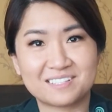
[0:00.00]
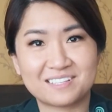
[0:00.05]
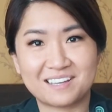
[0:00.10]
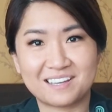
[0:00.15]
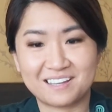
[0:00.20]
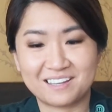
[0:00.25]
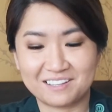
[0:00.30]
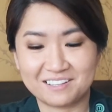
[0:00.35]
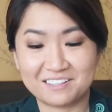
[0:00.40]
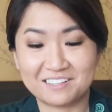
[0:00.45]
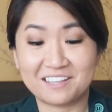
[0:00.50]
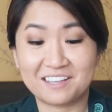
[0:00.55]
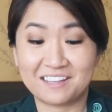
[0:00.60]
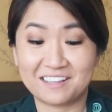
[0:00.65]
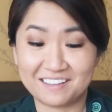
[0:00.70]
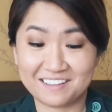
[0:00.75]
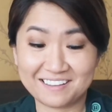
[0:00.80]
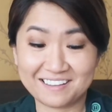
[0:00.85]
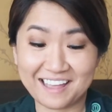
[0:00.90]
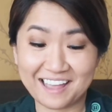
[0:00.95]
They
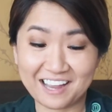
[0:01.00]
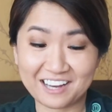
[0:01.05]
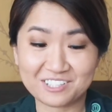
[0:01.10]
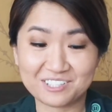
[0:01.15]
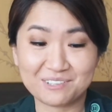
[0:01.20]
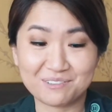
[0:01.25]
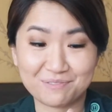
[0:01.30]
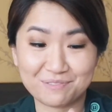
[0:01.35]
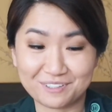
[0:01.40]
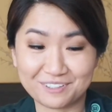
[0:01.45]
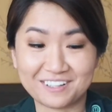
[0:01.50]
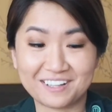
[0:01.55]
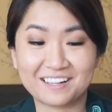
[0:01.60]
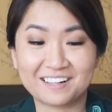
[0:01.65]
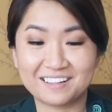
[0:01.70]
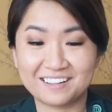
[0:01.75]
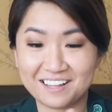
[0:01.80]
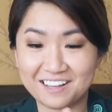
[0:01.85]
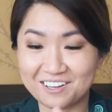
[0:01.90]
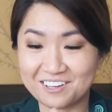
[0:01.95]
actually feel like
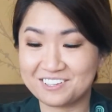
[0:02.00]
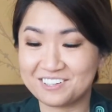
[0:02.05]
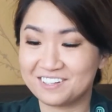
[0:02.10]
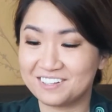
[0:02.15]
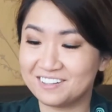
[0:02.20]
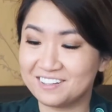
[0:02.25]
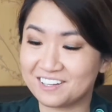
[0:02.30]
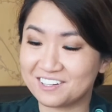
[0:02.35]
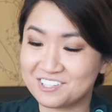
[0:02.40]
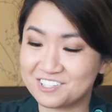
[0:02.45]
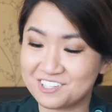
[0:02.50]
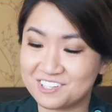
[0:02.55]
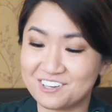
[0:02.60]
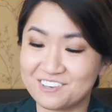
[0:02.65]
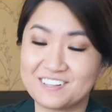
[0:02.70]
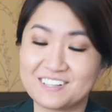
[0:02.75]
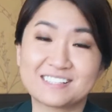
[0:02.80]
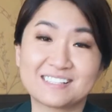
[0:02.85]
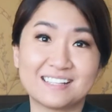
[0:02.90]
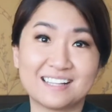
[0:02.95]

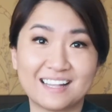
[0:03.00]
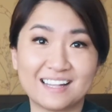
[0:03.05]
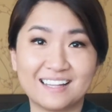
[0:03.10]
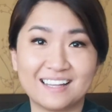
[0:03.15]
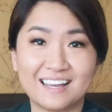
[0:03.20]
luxurious